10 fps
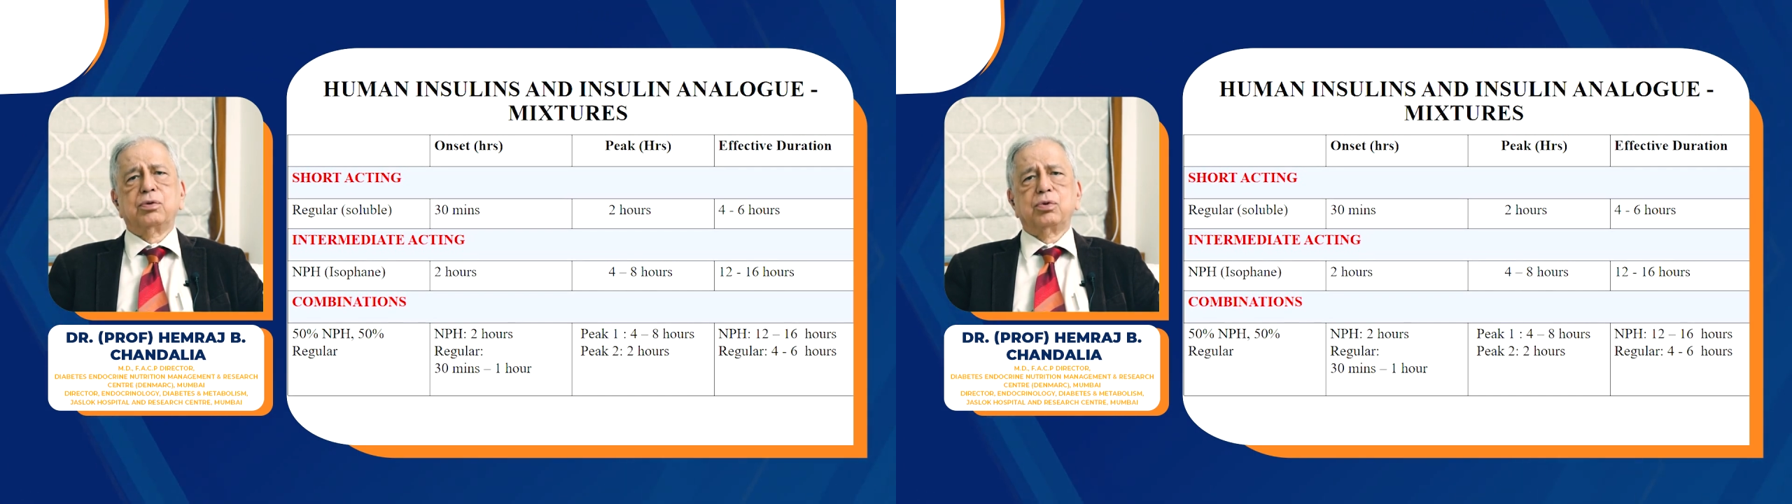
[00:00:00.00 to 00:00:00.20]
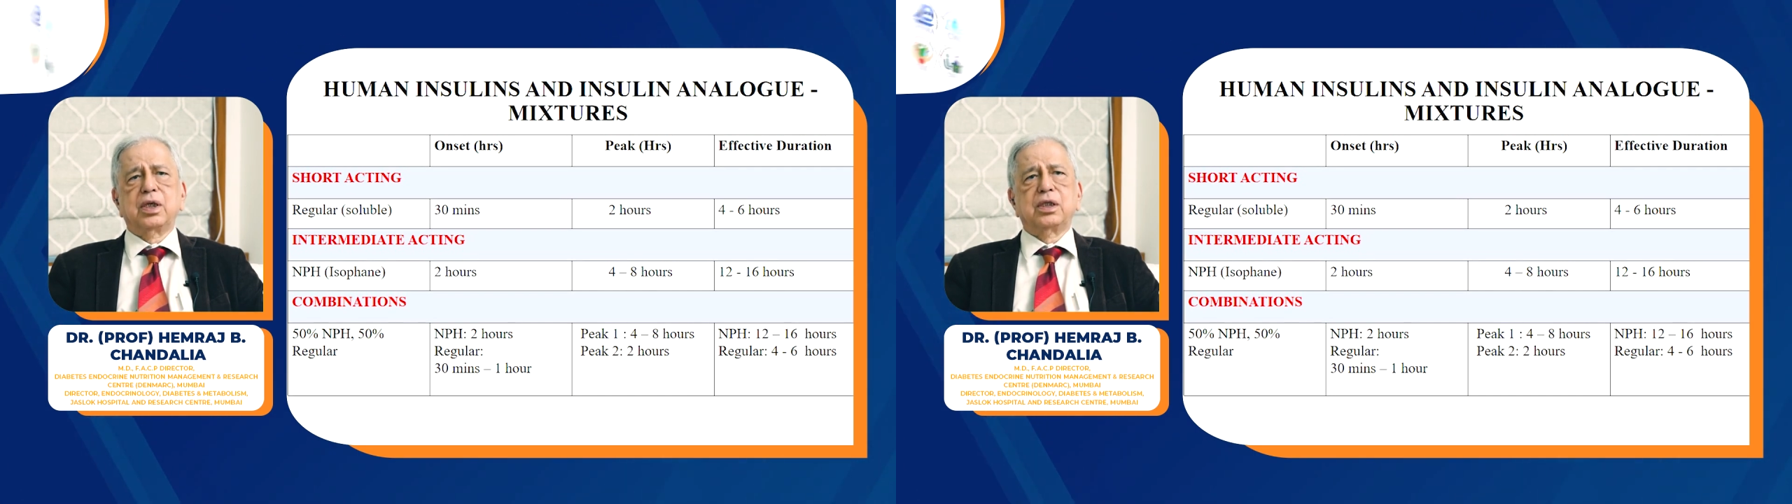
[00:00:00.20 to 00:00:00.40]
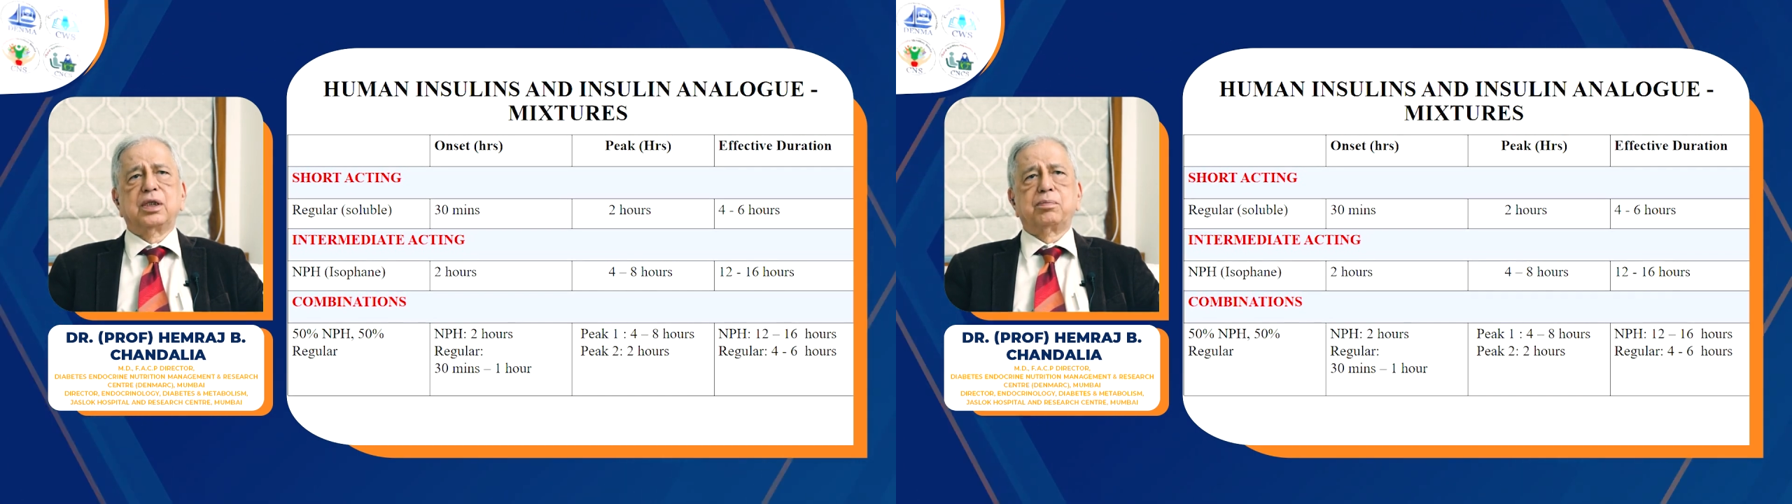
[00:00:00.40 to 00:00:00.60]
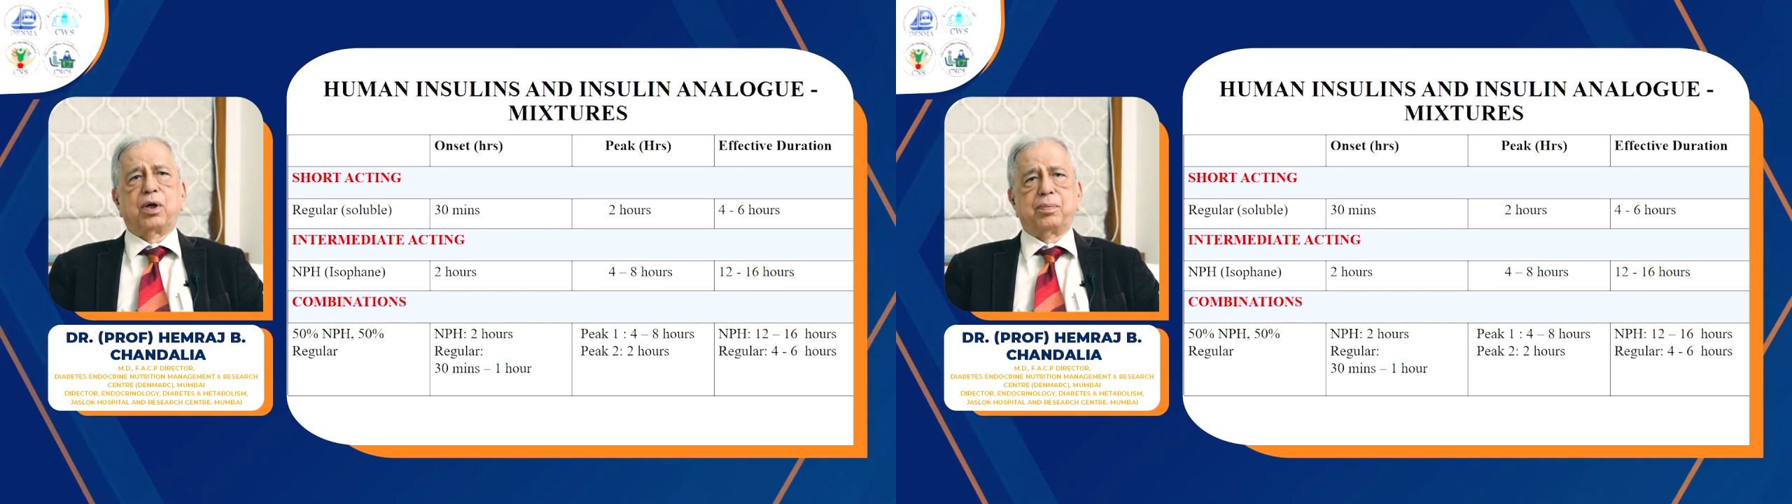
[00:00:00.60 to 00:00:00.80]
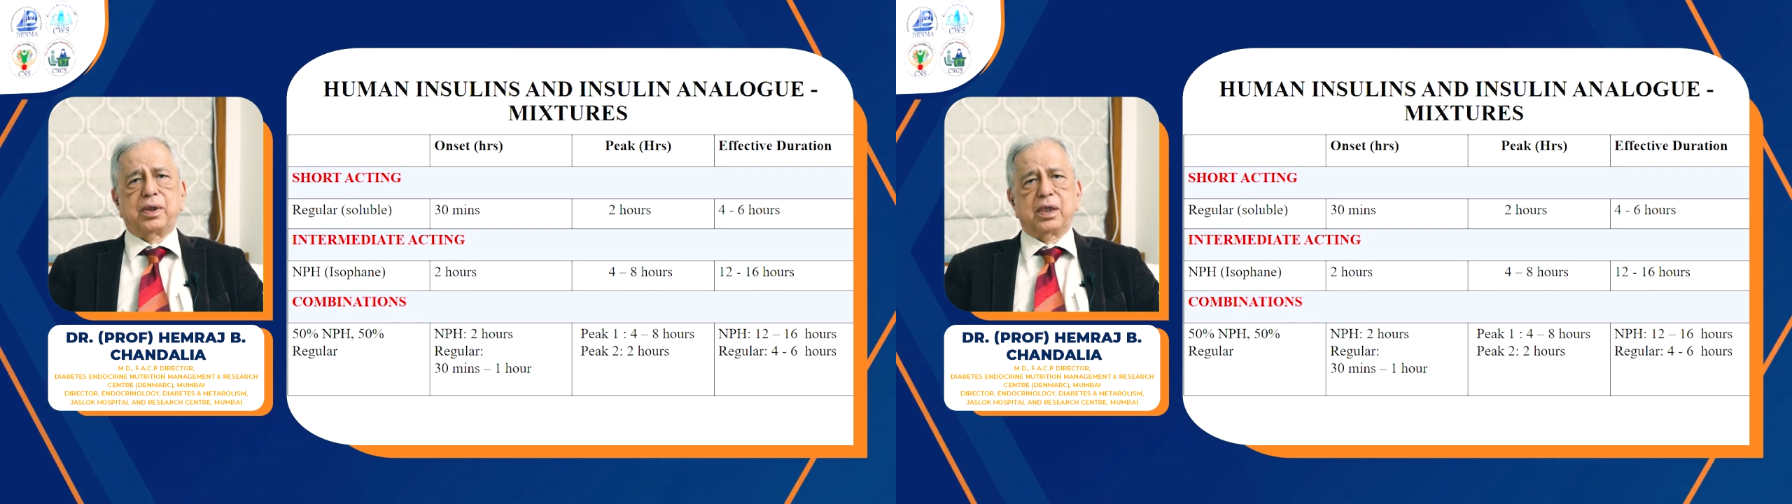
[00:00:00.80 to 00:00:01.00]
uses it
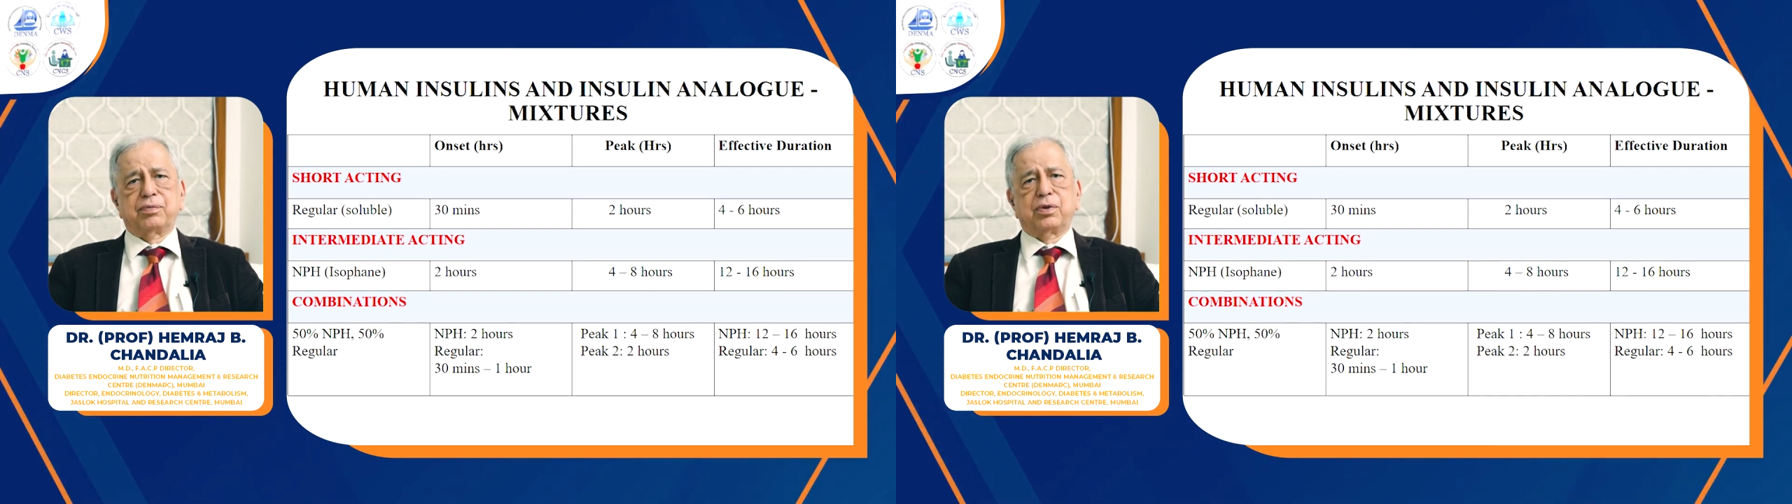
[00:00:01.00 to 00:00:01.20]
properly.